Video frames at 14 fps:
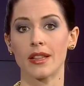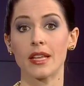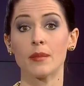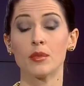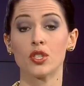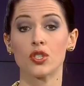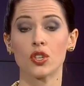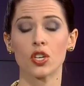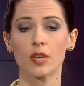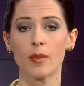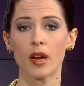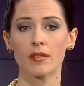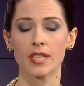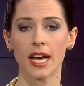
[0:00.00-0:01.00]
the absurd
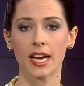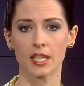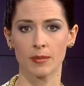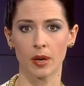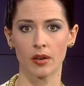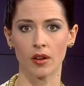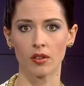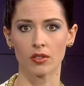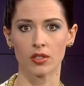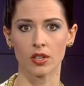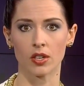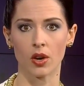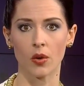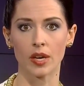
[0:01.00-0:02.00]
amount of taxpayer dollars
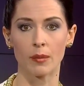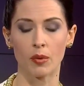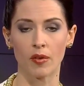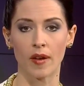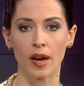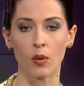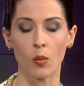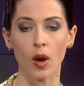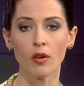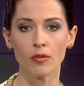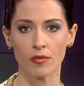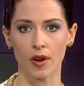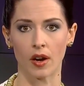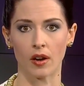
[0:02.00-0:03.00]
that are going to provide
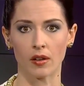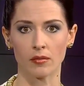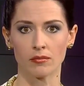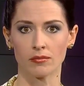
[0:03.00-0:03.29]
welfare,